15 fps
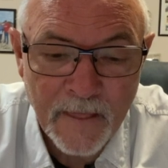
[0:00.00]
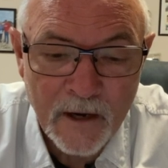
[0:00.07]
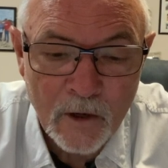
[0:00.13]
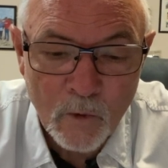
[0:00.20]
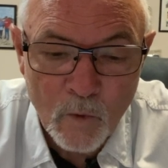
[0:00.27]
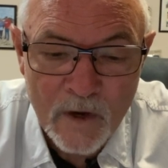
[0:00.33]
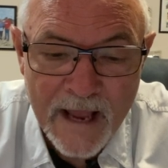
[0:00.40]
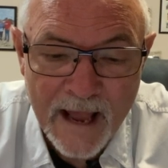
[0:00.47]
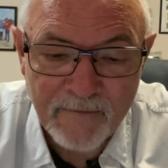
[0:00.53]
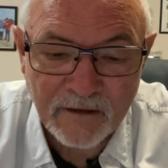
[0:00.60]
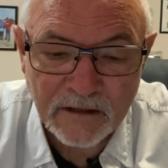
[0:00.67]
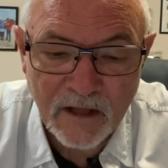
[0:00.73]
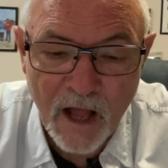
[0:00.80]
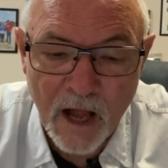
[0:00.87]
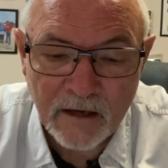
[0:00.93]
"We have a
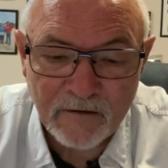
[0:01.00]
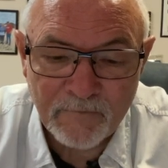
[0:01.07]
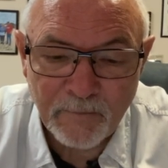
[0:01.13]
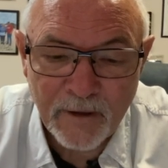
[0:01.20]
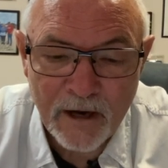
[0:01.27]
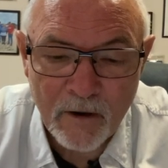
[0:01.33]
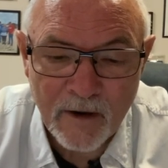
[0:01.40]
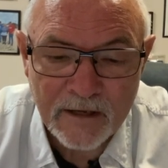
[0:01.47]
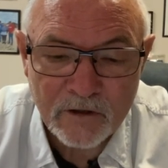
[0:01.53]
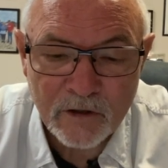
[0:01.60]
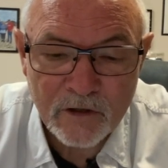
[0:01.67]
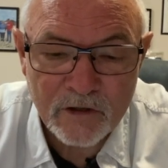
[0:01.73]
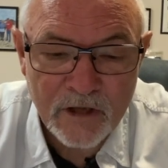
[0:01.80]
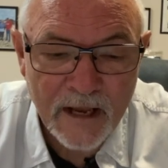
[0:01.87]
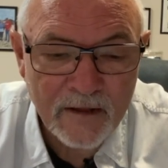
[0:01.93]
lot of parents who
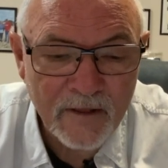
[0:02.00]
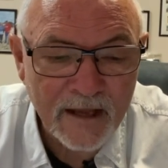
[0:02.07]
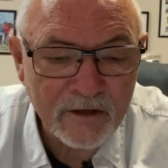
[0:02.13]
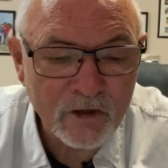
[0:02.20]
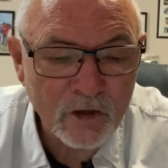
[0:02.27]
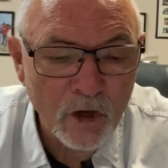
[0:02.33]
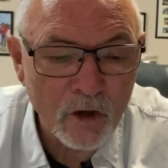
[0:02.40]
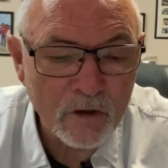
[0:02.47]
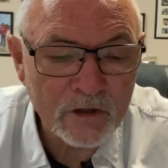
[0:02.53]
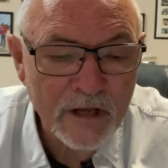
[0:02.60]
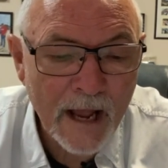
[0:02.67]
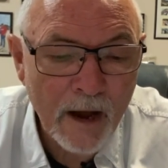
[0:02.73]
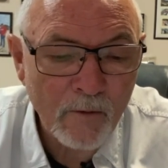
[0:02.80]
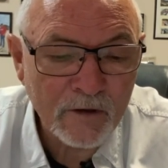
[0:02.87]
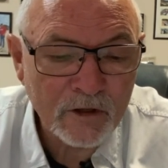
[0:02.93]
say they chose
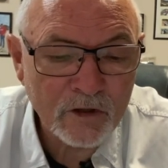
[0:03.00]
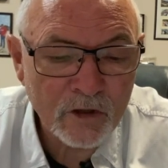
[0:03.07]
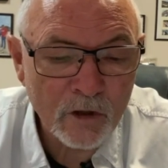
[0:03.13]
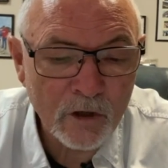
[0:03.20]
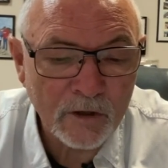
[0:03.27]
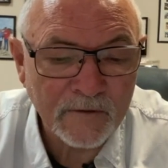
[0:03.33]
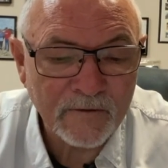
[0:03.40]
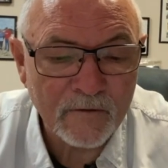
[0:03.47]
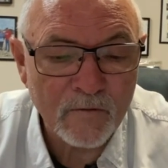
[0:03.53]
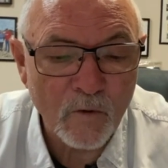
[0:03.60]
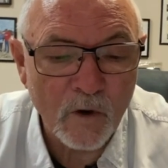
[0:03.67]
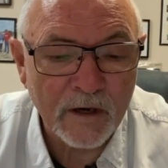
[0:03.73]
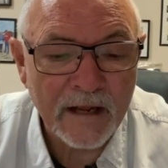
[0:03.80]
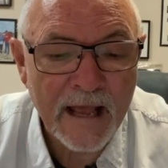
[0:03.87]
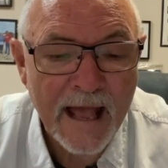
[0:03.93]
our church for
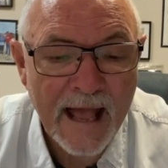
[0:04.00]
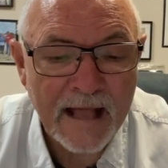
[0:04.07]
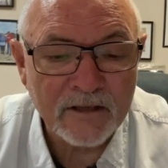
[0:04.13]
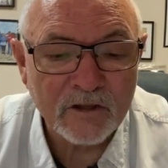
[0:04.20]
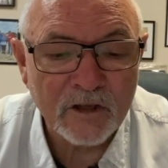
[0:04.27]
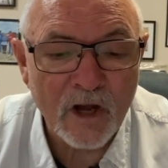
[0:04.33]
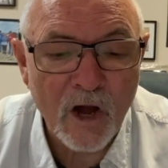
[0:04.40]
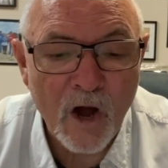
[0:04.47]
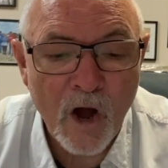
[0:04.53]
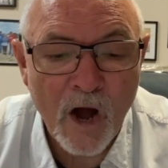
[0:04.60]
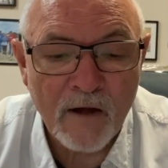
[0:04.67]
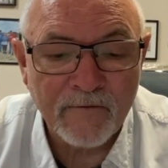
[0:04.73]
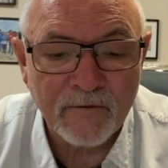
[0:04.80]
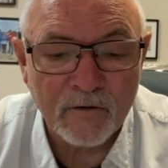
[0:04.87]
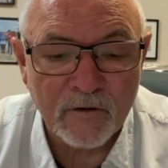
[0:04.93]
what it has to
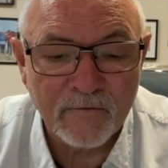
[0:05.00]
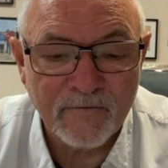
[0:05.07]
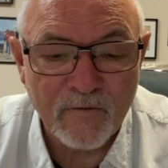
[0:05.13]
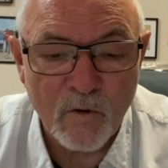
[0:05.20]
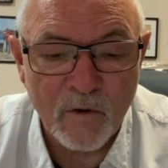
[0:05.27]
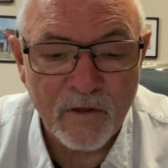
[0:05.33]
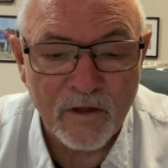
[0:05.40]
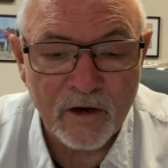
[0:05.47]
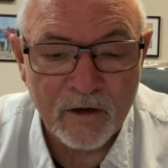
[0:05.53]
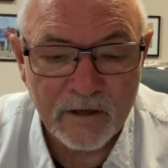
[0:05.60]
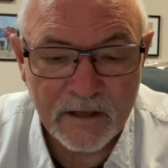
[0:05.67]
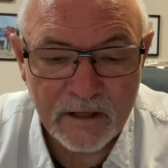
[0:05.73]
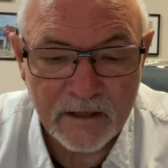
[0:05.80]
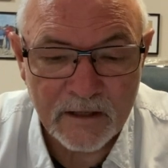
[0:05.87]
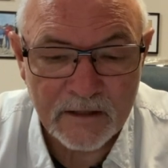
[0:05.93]
offer for their
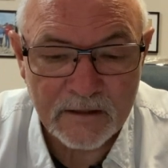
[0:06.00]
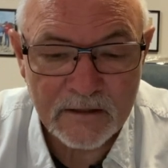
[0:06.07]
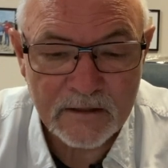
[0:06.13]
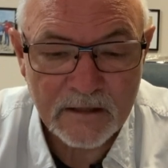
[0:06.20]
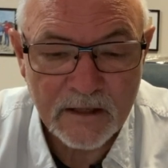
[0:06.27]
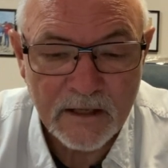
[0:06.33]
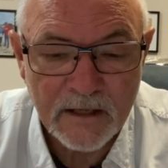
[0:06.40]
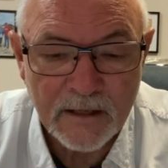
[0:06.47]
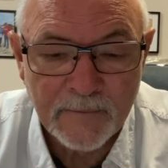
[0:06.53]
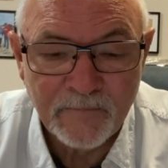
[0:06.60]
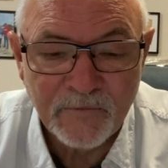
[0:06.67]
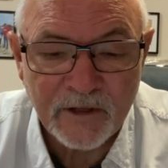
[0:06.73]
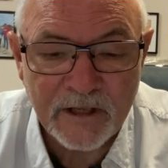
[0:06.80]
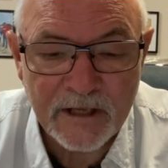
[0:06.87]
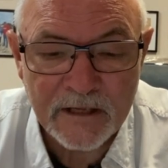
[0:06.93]
kids.
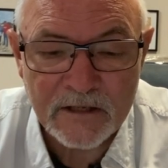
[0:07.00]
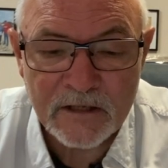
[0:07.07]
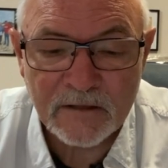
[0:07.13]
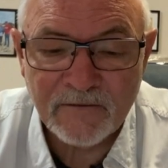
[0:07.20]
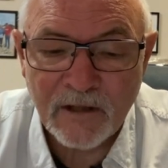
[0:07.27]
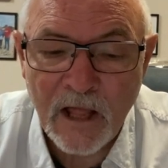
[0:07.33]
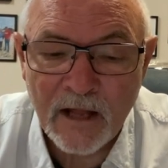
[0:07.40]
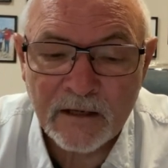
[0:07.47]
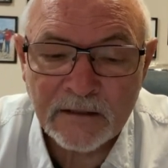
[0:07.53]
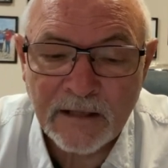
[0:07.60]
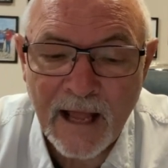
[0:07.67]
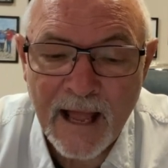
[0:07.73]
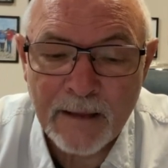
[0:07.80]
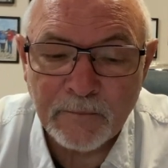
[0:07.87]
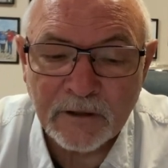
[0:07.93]
Kids a lot of
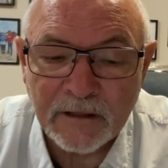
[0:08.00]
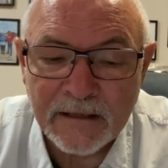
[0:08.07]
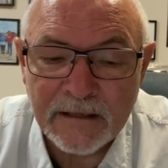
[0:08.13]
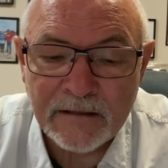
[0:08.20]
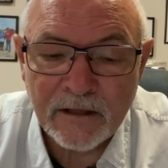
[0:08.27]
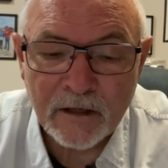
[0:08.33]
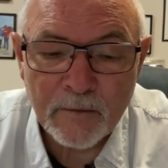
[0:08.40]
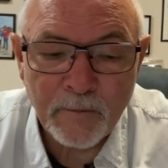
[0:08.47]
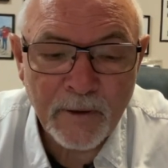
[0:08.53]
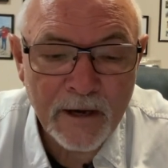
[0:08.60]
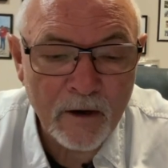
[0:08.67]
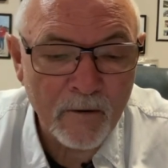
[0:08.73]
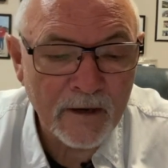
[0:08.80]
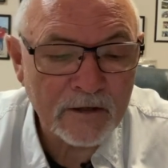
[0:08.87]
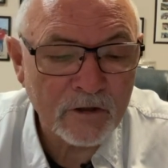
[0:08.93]
time lead their
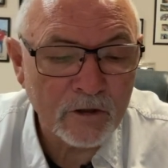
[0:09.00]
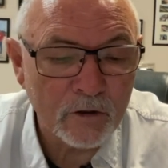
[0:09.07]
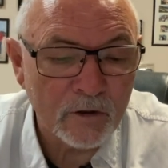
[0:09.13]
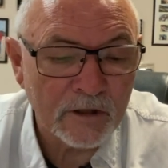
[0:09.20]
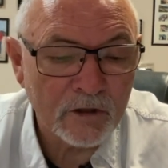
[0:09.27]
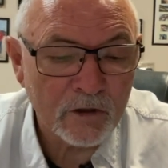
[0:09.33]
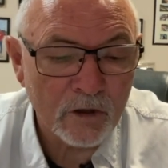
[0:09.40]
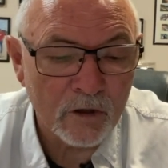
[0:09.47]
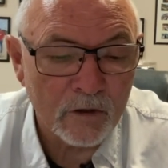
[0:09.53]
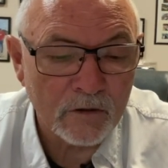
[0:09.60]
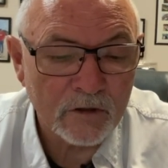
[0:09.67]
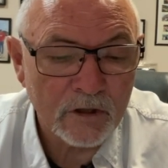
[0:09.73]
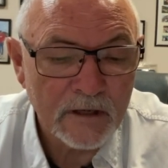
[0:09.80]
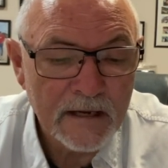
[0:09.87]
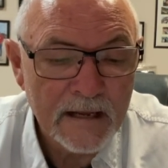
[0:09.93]
parents to a
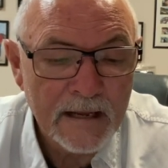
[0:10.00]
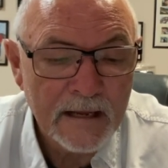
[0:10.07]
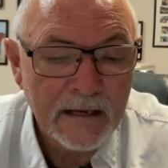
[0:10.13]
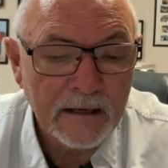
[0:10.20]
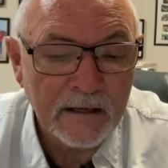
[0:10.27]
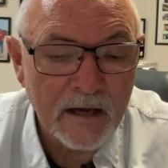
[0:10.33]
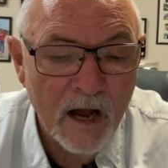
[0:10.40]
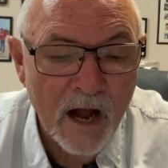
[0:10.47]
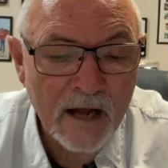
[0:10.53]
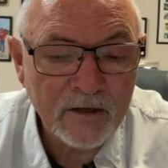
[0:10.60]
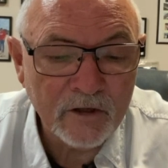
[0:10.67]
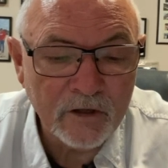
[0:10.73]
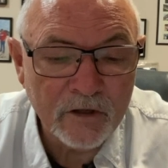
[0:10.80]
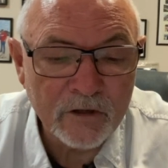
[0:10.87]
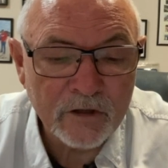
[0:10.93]
church. God
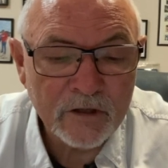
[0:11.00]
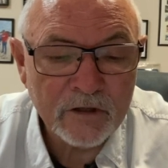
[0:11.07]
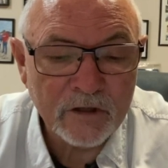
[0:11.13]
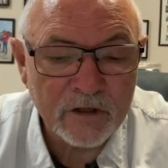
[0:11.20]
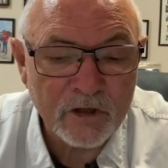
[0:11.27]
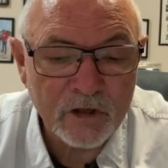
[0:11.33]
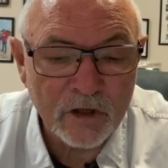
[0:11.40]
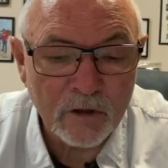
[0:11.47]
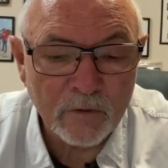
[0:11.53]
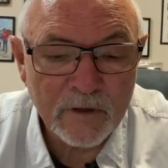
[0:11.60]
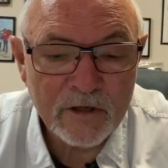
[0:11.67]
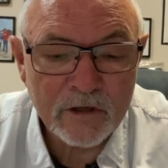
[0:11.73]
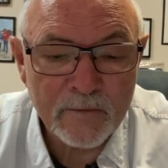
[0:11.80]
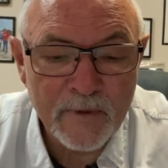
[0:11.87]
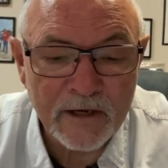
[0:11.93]
uses the
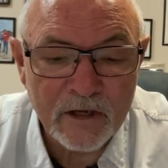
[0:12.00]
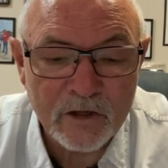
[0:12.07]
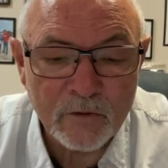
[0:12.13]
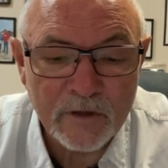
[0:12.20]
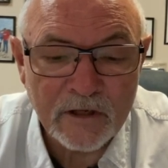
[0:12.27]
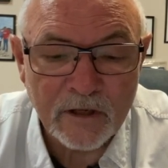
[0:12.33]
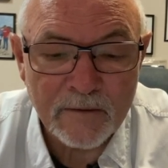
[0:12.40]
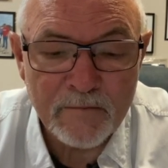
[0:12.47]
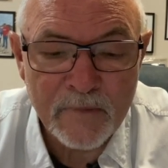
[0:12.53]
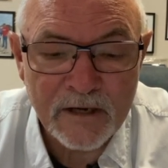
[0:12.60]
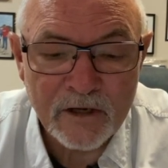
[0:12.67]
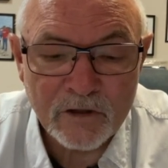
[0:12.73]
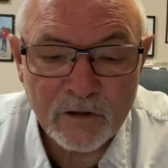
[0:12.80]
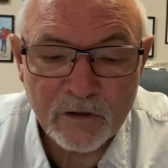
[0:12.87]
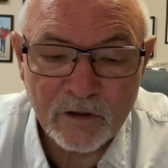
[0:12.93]
children's ministry to
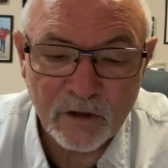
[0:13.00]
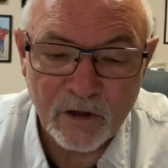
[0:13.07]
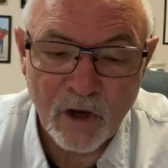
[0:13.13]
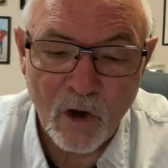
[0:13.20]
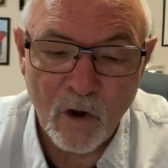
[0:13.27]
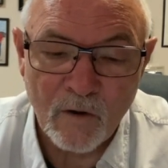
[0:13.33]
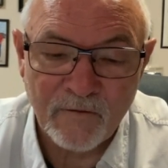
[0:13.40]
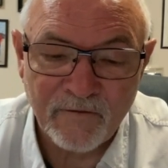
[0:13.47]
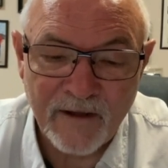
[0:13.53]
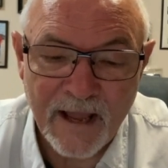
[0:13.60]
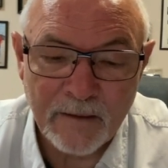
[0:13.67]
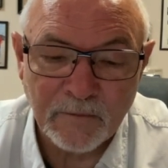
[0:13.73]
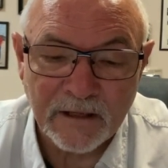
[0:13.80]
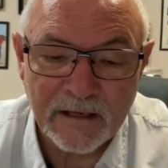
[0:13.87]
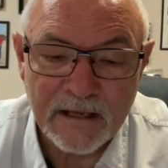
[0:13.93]
minister to the whole
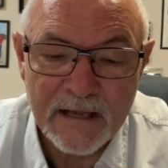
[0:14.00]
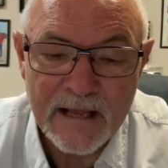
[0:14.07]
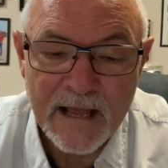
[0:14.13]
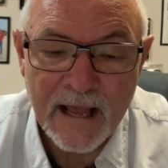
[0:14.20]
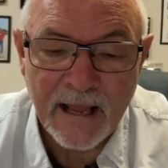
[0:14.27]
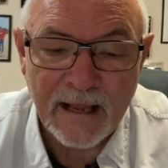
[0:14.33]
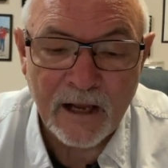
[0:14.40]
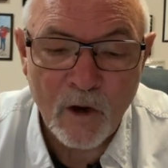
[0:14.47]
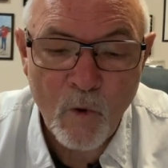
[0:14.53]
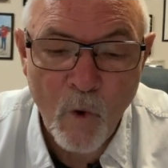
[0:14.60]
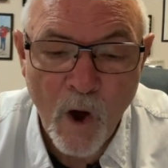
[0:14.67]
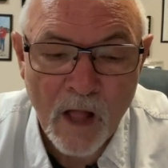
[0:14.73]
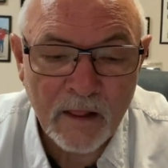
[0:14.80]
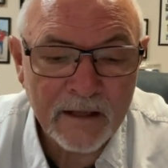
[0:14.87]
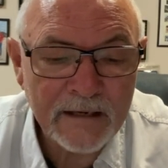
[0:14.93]
family. A
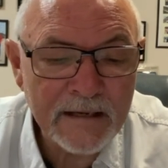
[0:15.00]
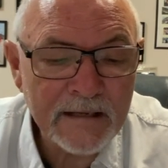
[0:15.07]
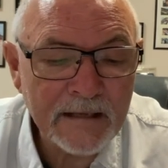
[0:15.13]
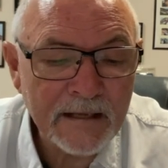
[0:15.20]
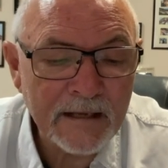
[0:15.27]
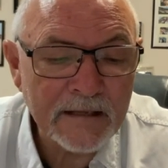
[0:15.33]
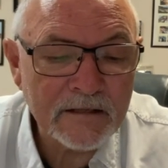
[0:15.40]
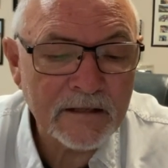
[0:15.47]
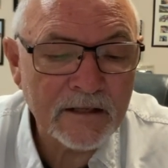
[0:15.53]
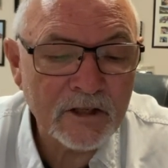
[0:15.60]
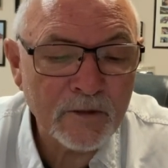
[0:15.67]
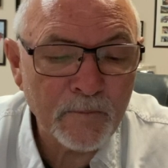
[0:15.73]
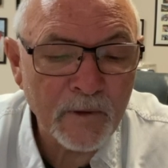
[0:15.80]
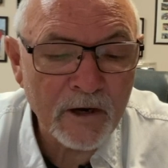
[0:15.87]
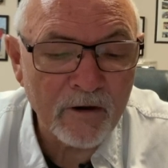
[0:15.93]
quality kids
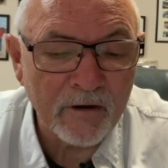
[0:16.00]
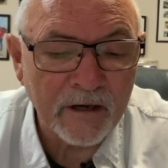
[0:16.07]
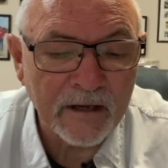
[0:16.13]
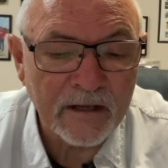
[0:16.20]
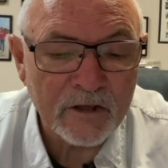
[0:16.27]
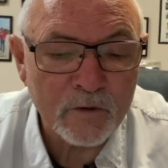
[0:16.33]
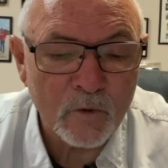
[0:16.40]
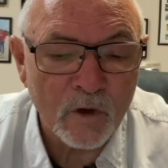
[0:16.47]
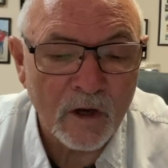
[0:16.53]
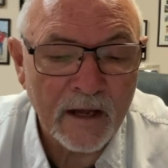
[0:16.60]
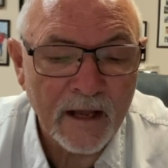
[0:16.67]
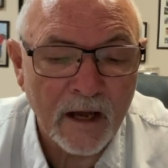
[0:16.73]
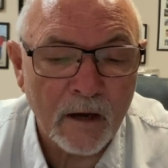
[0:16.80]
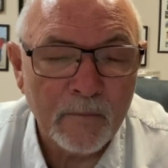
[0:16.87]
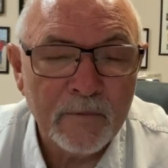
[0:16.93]
experience will
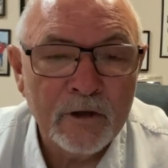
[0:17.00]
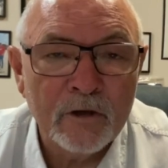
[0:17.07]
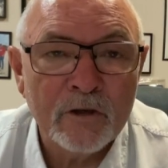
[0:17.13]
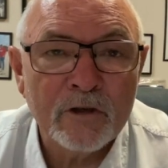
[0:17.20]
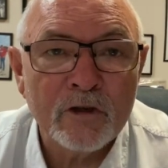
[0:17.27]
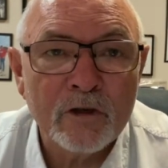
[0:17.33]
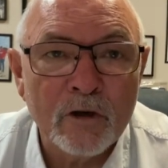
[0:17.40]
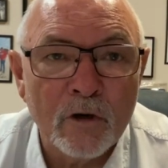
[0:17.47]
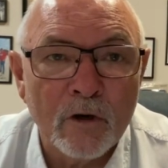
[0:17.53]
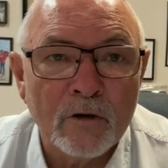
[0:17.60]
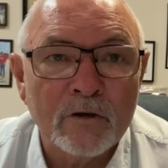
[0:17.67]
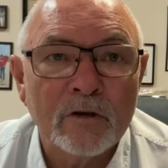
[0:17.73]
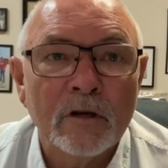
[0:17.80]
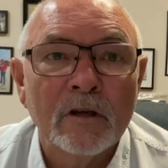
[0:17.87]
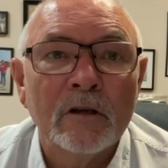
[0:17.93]
help your
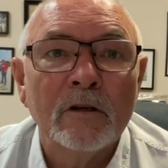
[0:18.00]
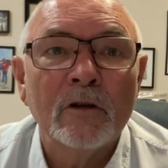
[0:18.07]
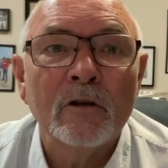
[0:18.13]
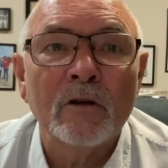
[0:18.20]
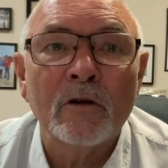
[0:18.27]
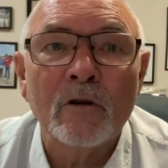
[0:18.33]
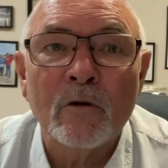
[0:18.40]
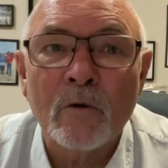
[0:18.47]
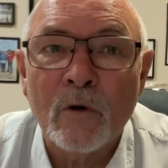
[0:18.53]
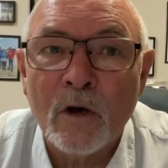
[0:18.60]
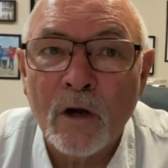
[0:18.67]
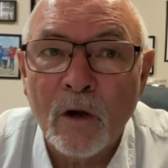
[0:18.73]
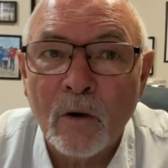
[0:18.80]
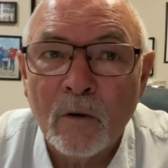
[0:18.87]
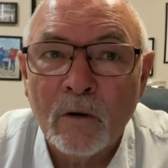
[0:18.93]
church to
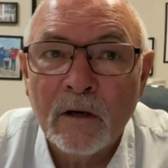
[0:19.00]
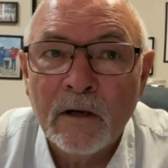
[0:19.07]
grow."